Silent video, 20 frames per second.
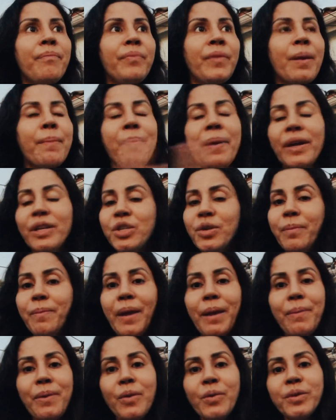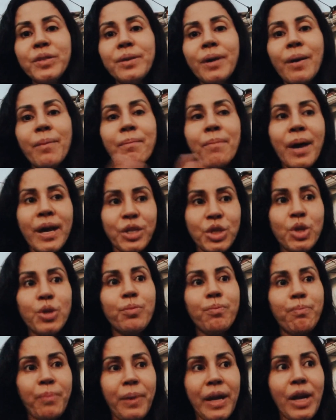compared to a baby who's much
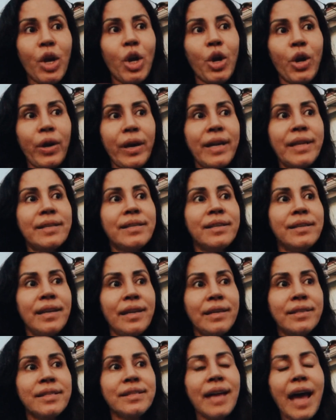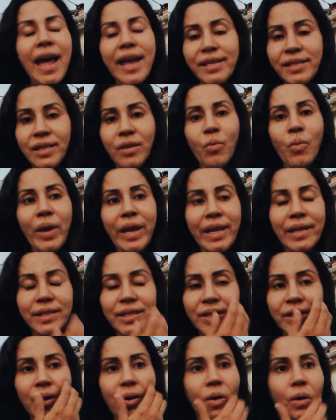bigger in size and weight.
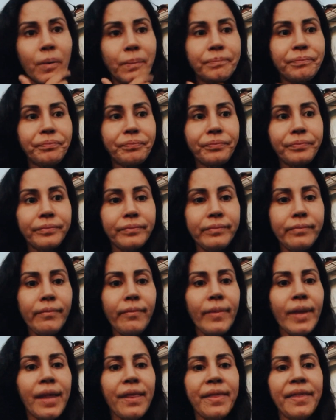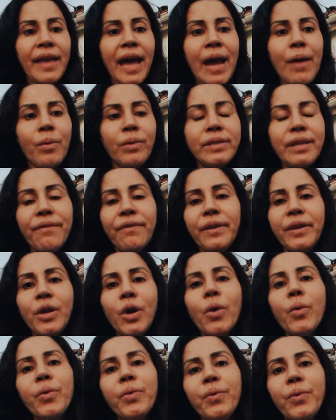So I will definitely
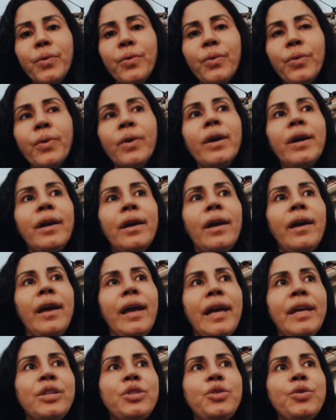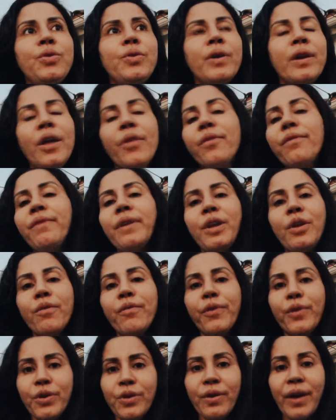go through and do another video
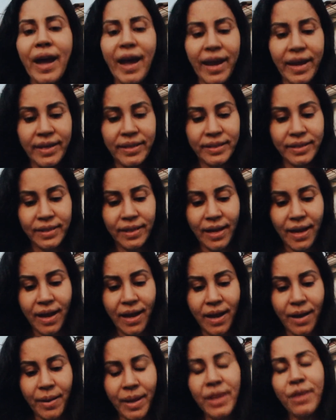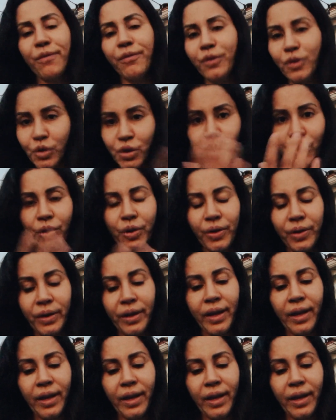for you guys in the future,